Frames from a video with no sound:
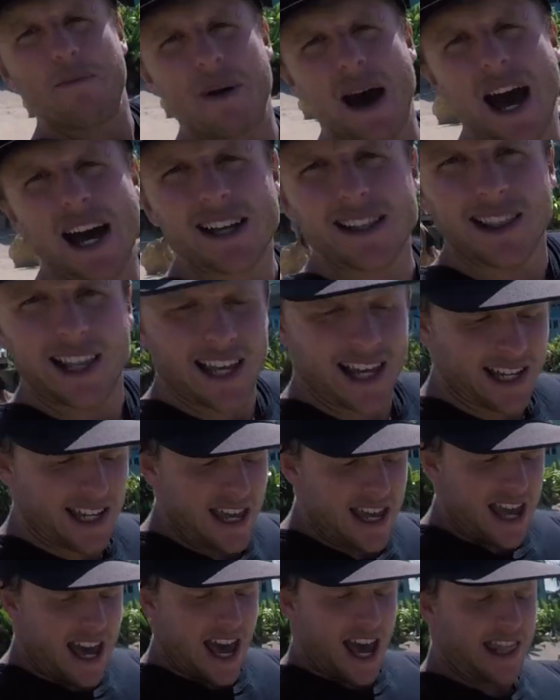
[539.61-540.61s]
back leg,
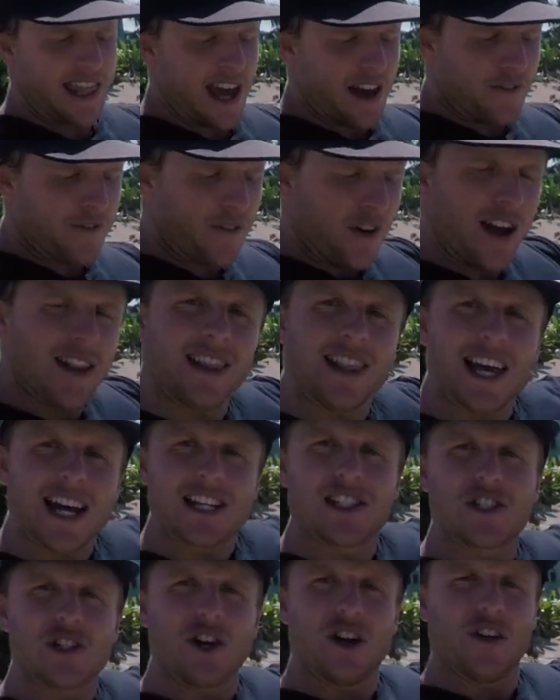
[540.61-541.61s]
and that front leg
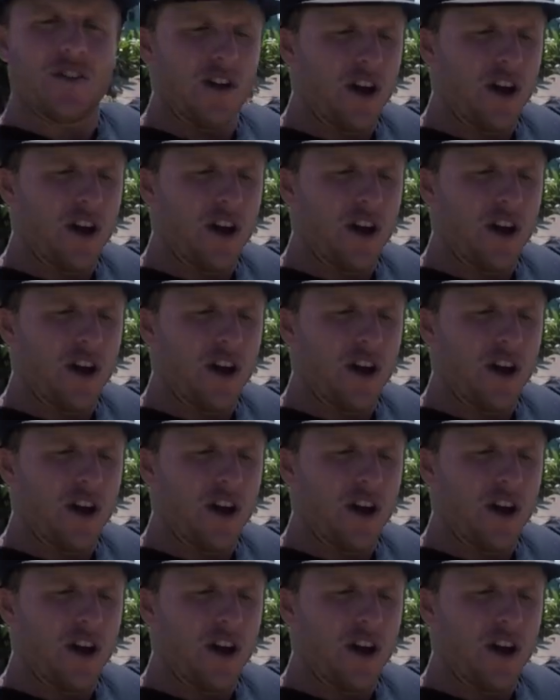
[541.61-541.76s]
sort of